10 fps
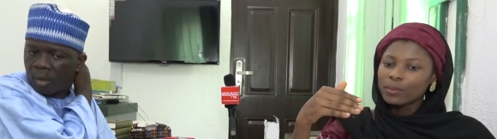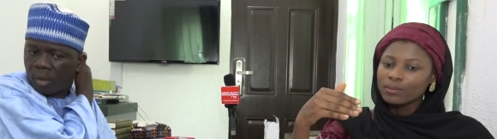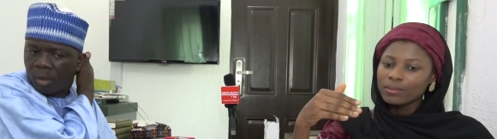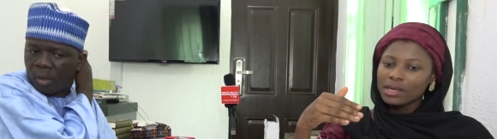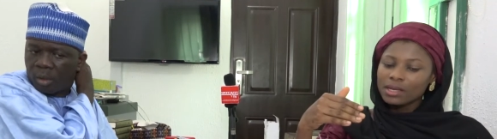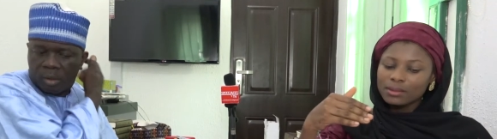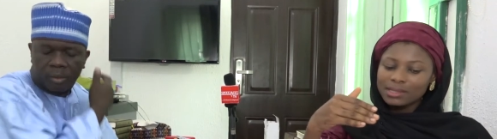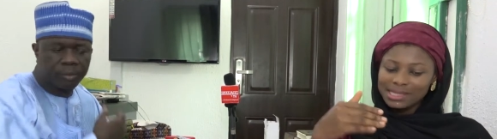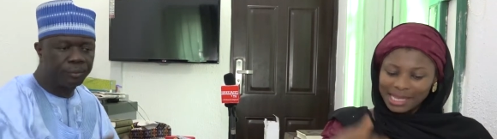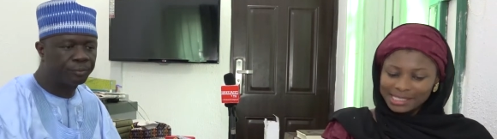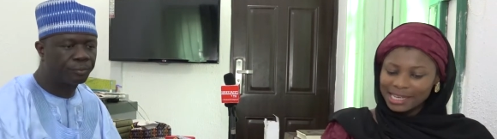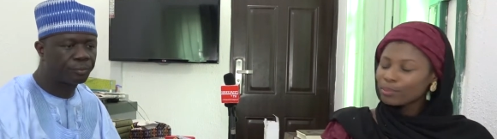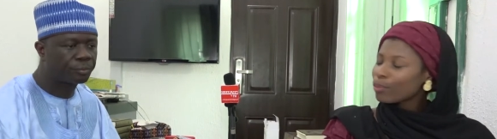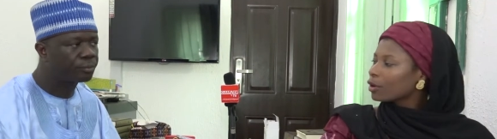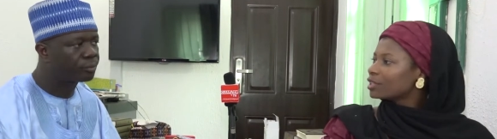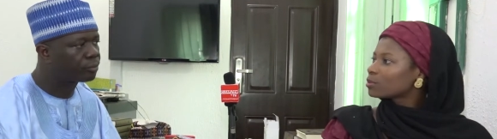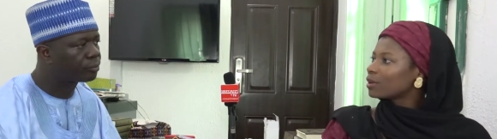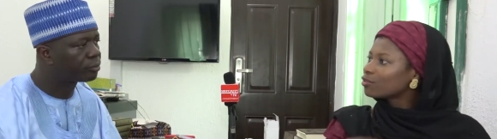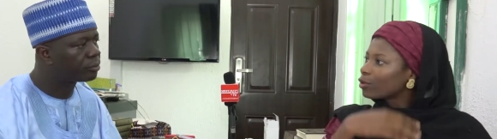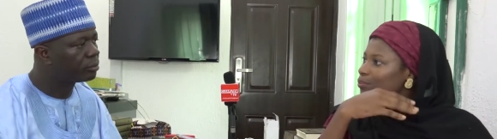Speaker 1: um, stated
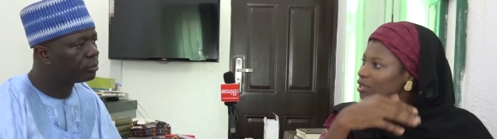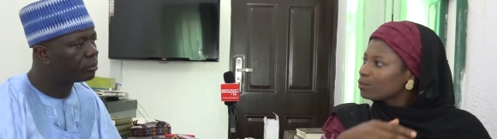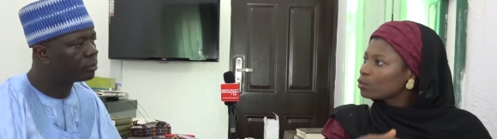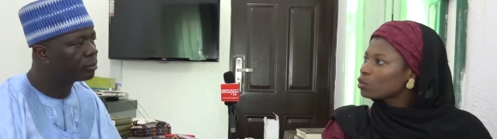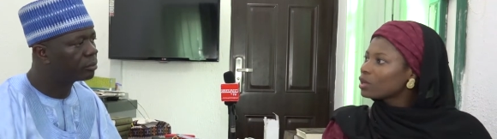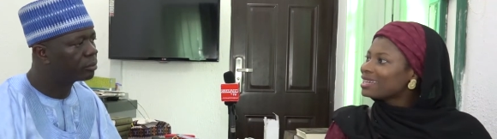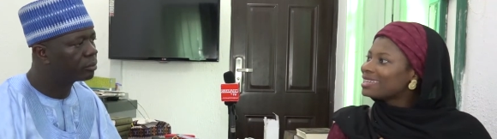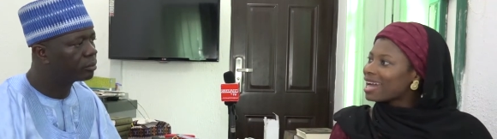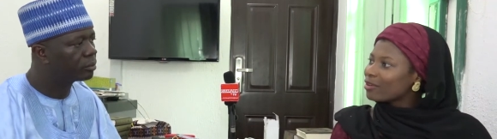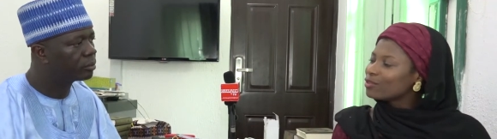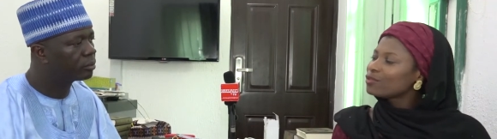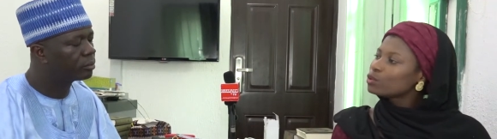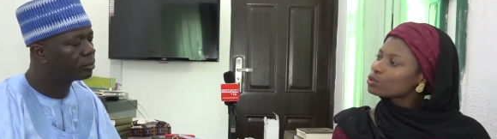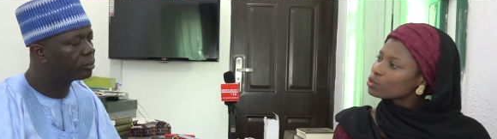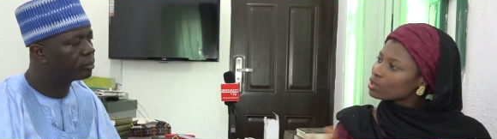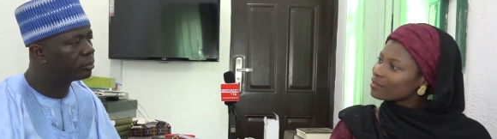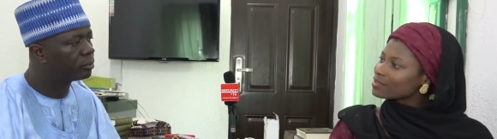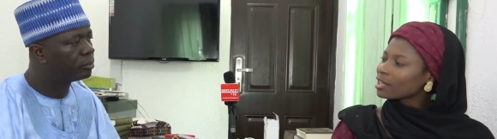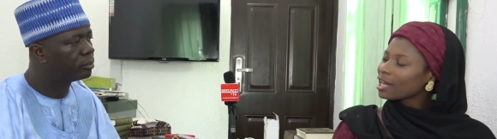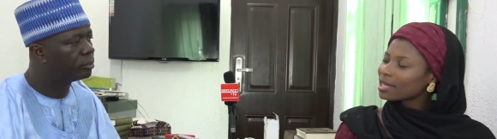punishment for people that refuse to give
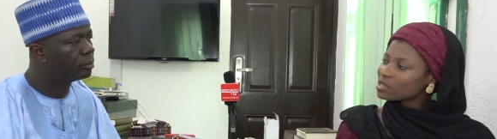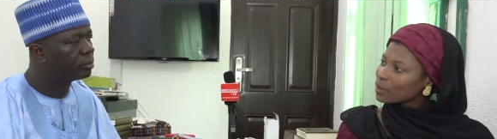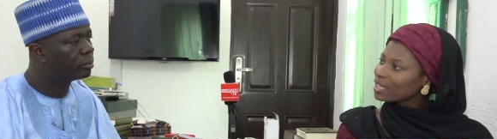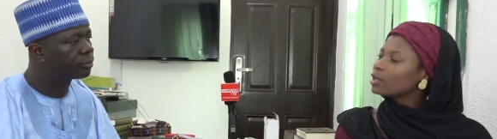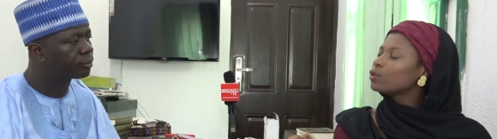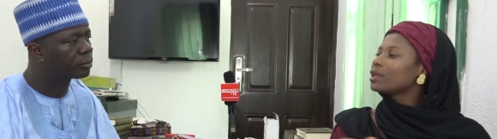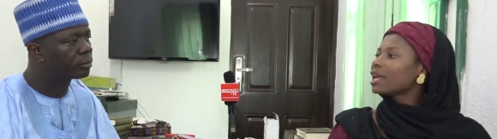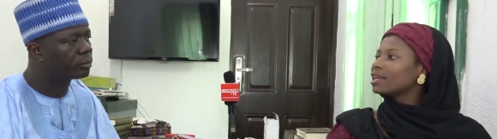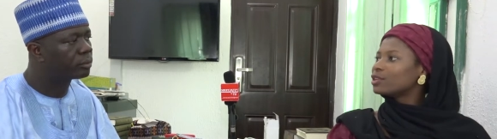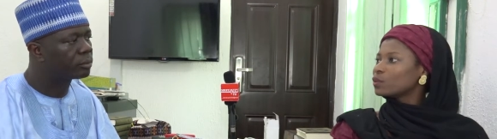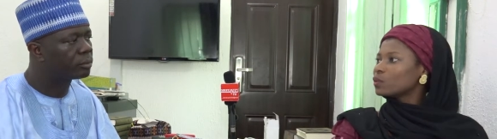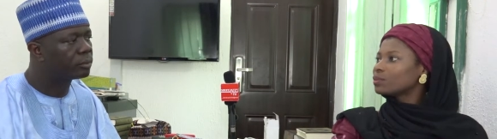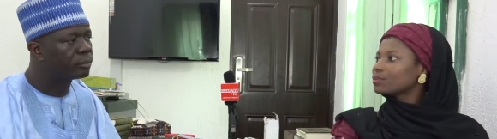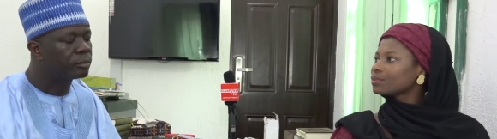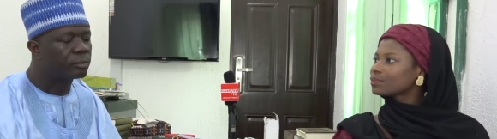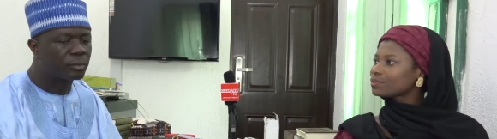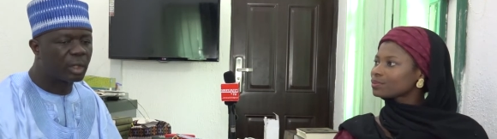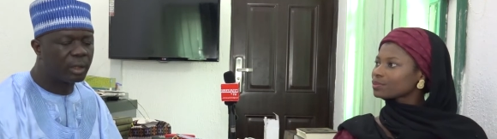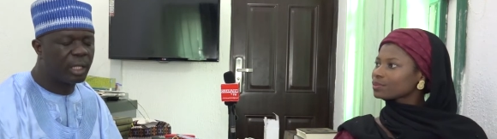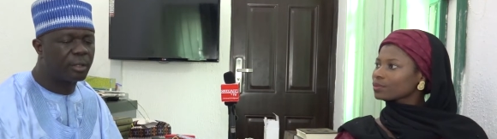zakat when they know they are due.
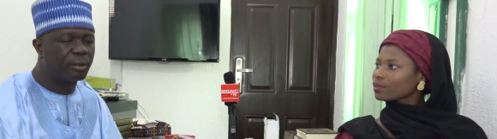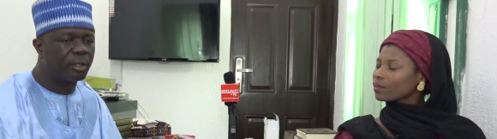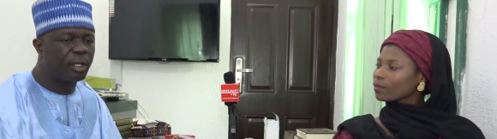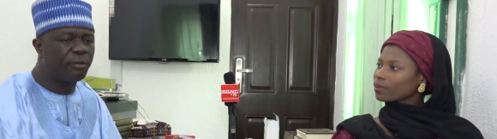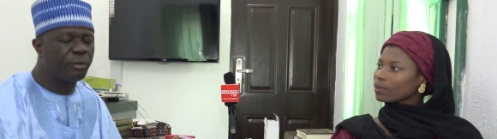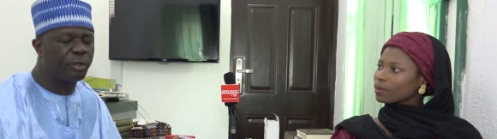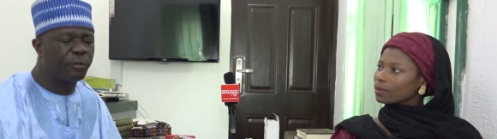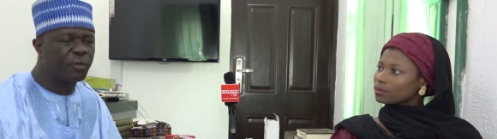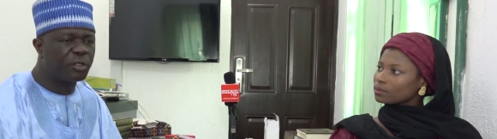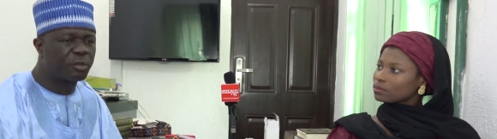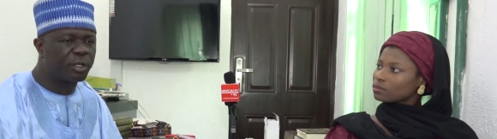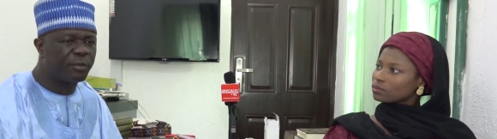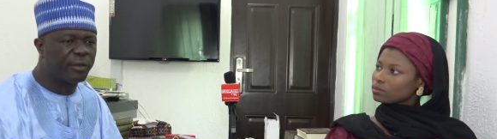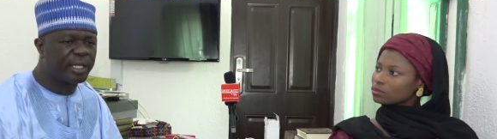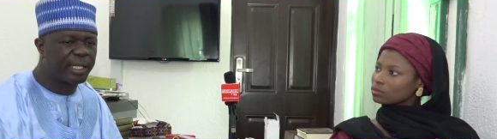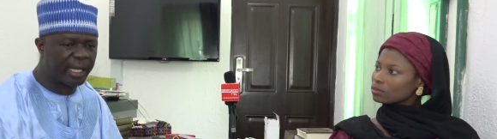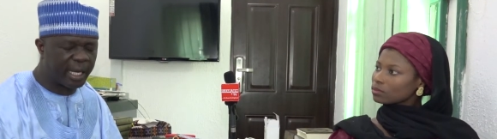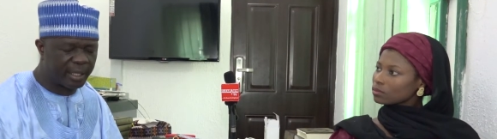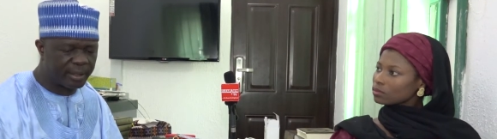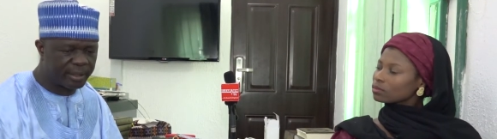
Speaker 2: Then, if you refuse to give us
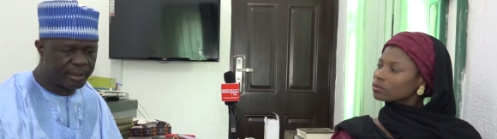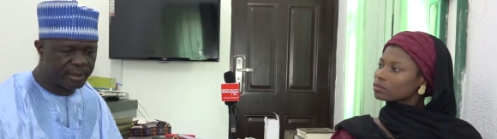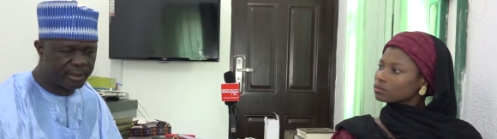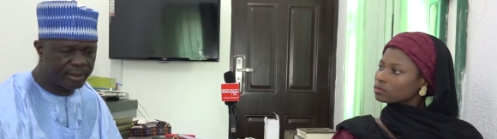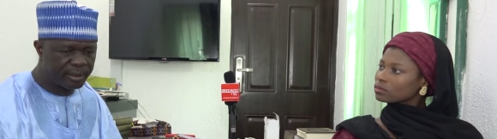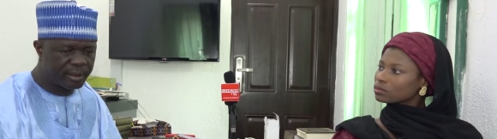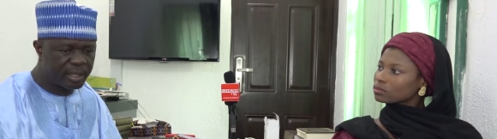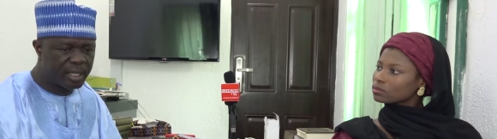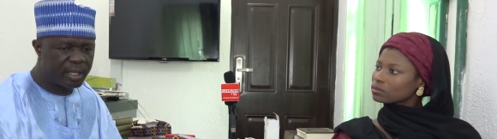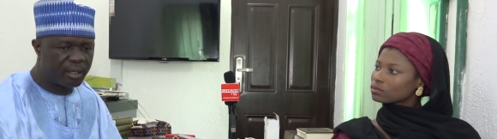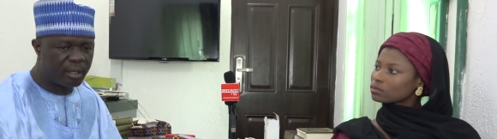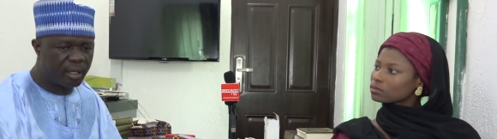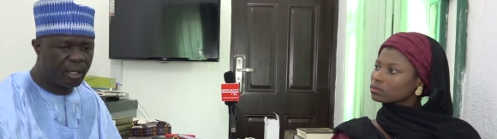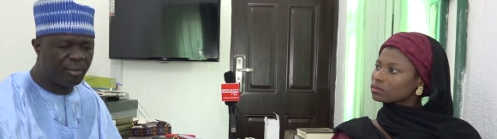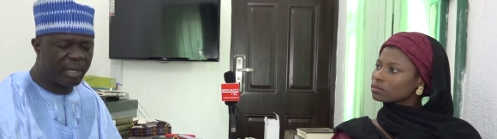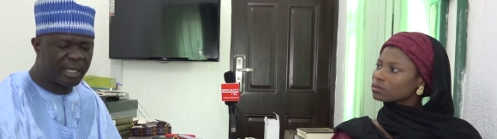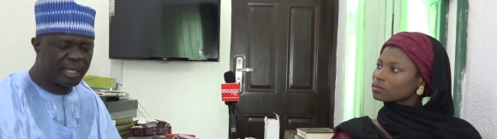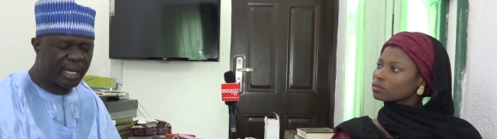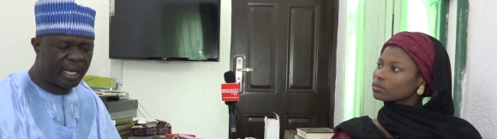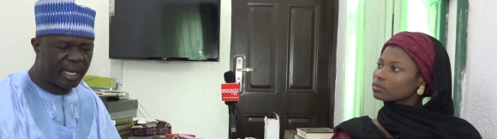zakat,
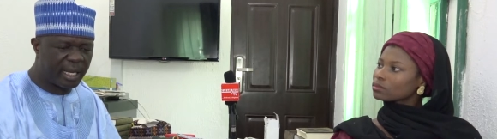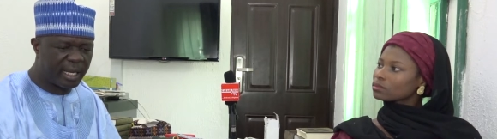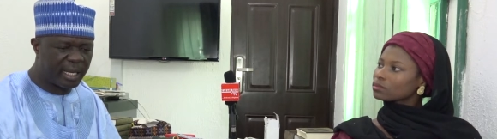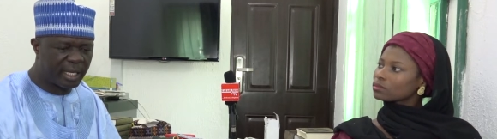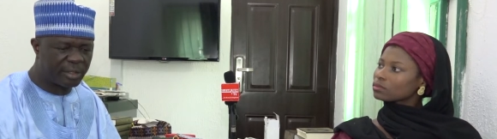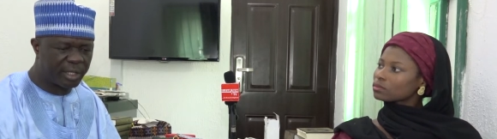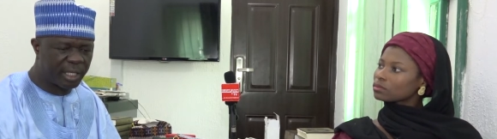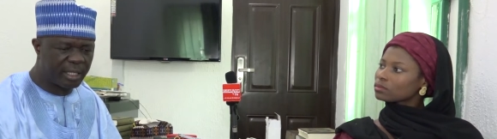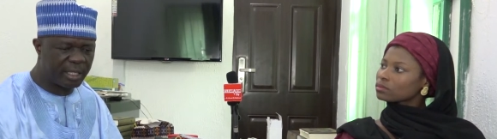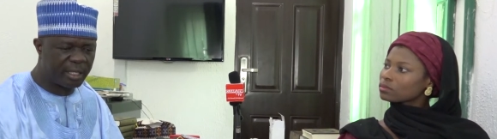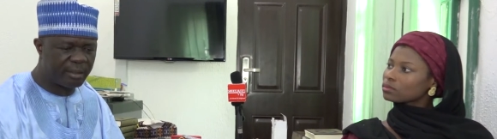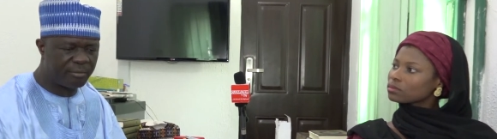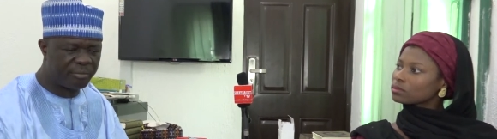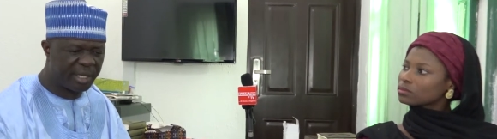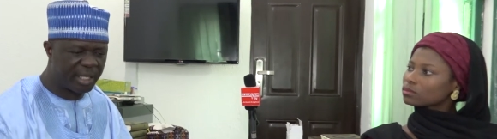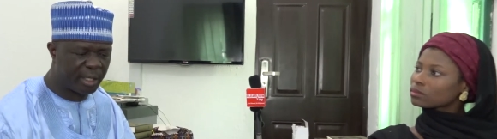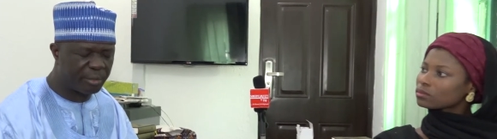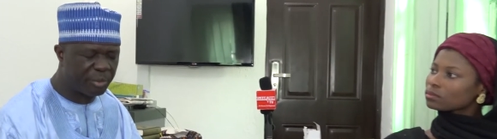Almighty Allah has already meted a